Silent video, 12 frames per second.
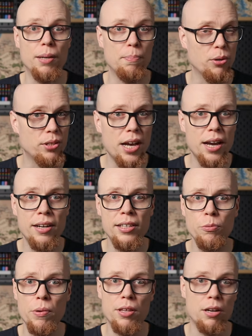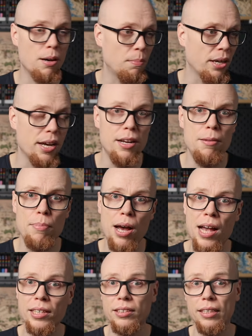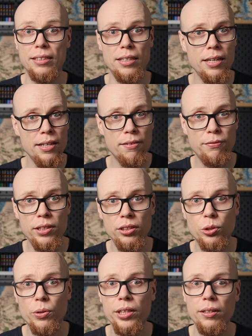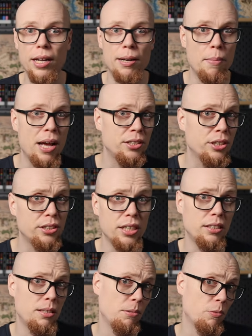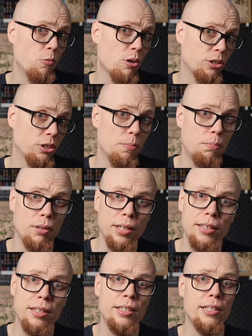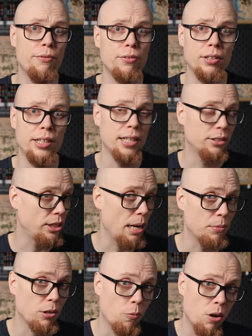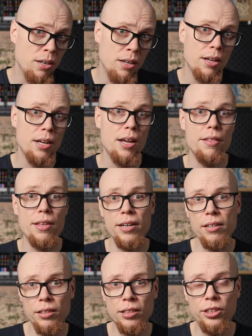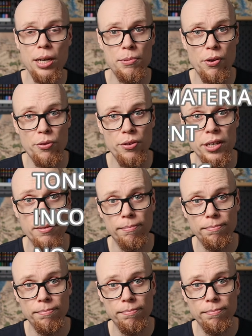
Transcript: a protagonist with a complicated past, a city that feels real, and a magic system that works completely differently in chapter 1 than it does in chapter 3.